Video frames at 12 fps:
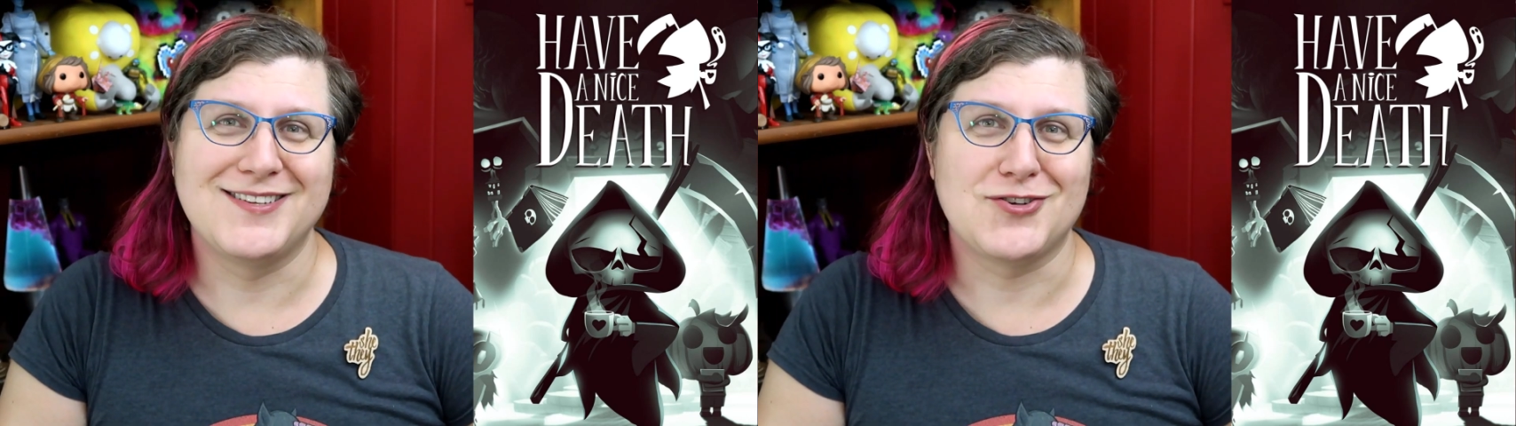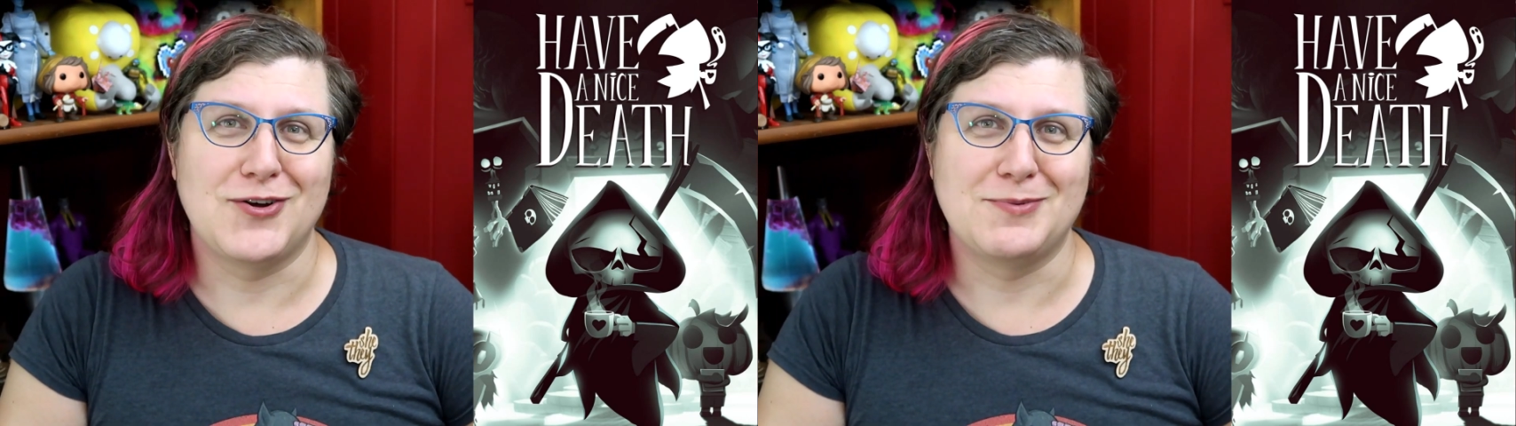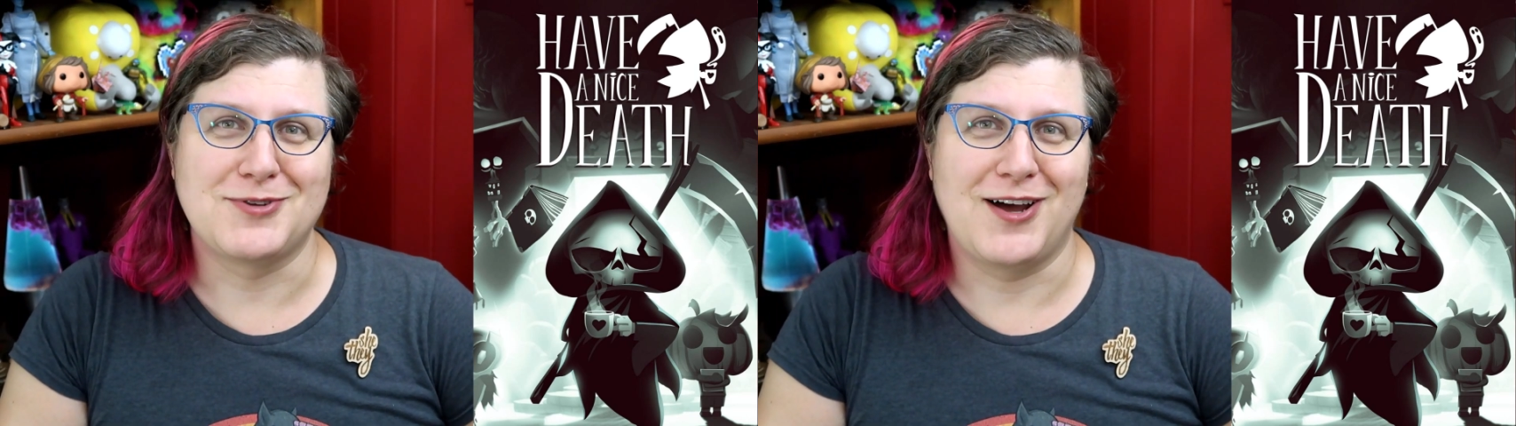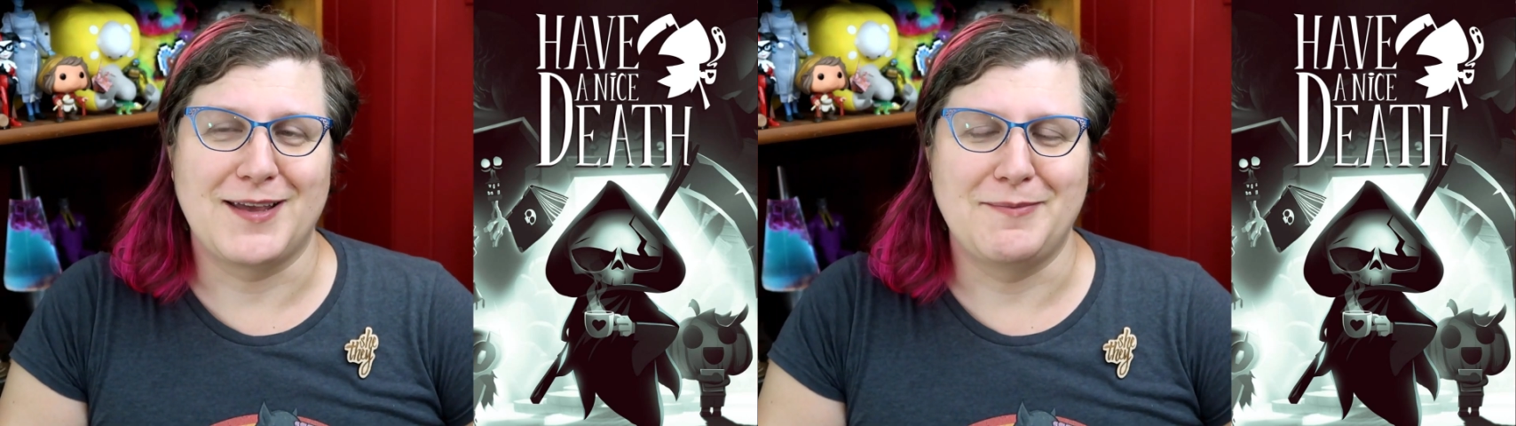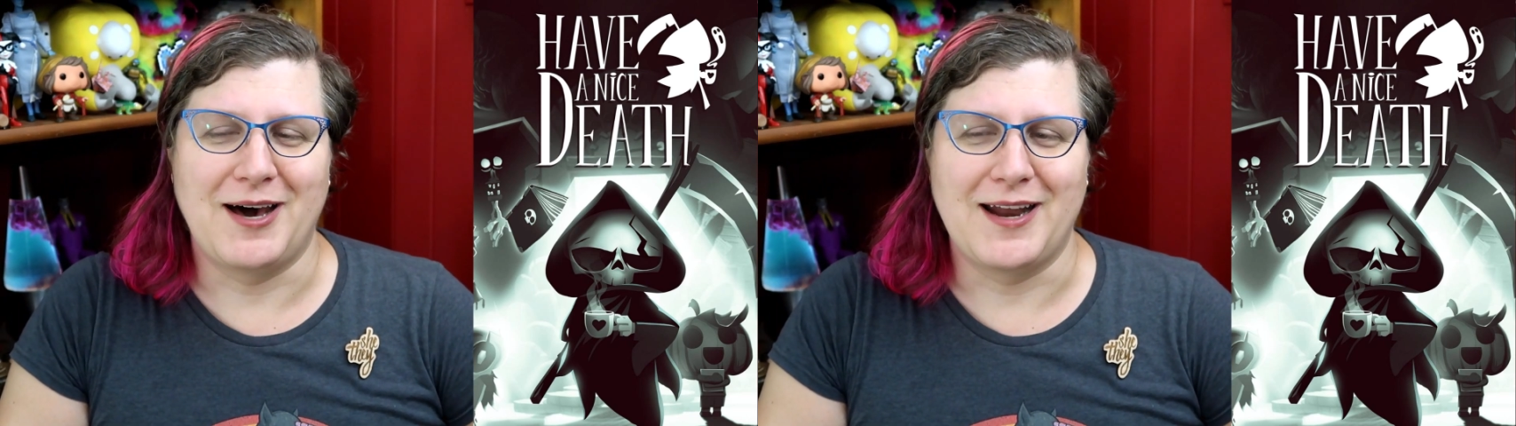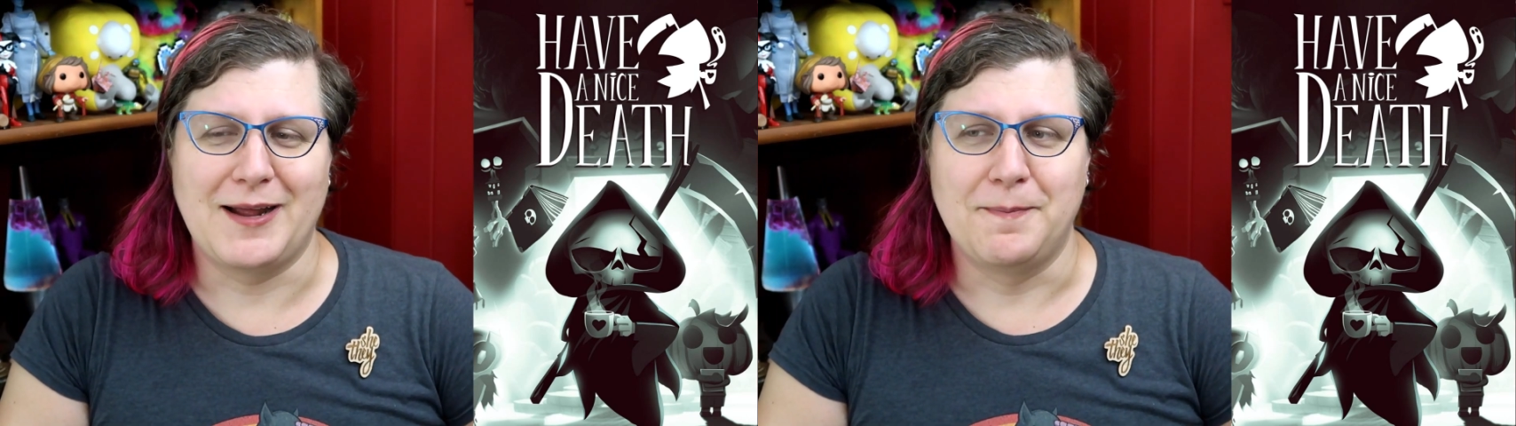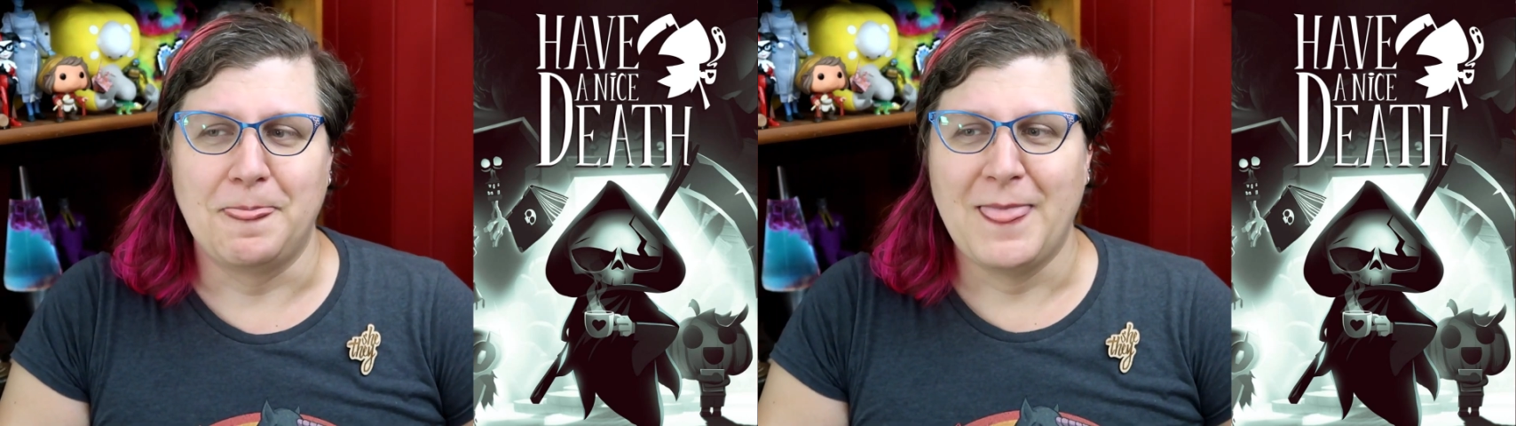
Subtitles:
I'm talking about it.